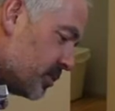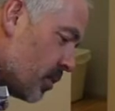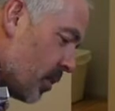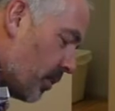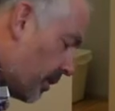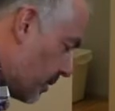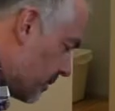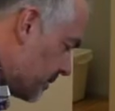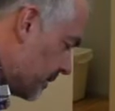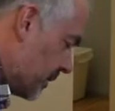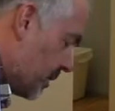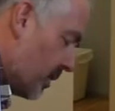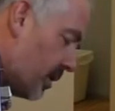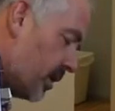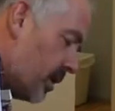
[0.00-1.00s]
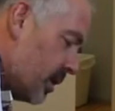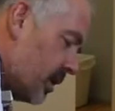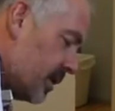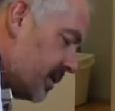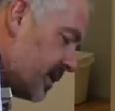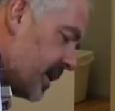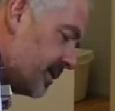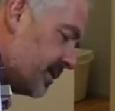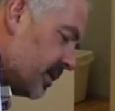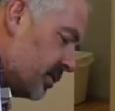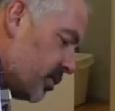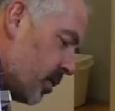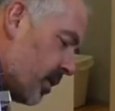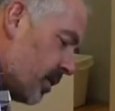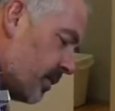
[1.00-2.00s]
is what we're using here to test the
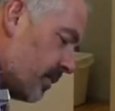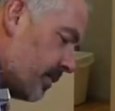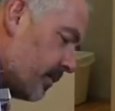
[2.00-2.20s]
joint.